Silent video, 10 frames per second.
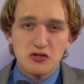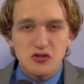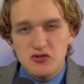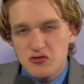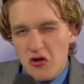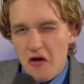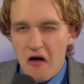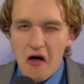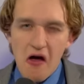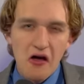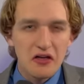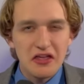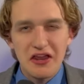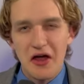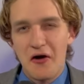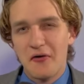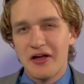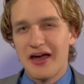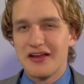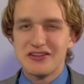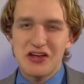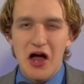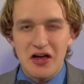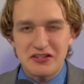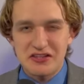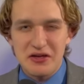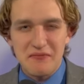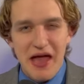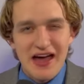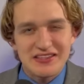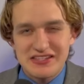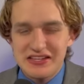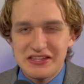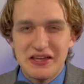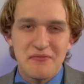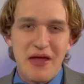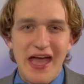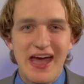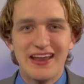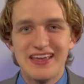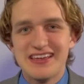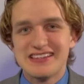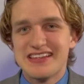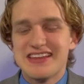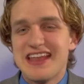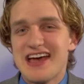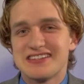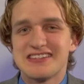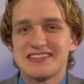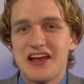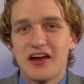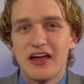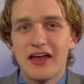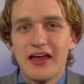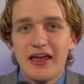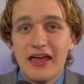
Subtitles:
strong, you know, kind of toxic masculine man isn't necessary